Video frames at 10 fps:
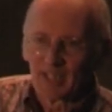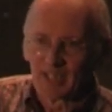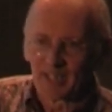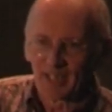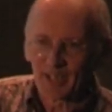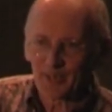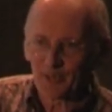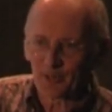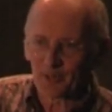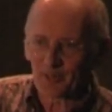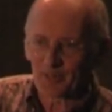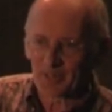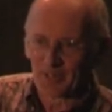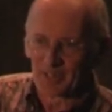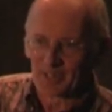And I thought
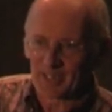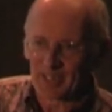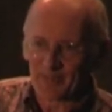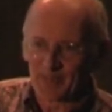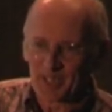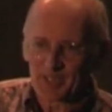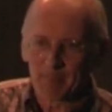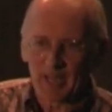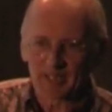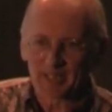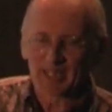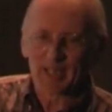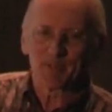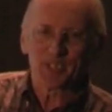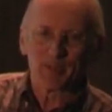that if an inspector
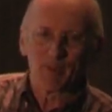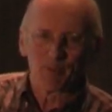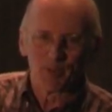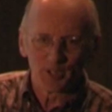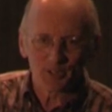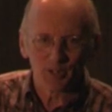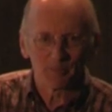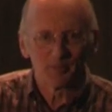came to see my workshop,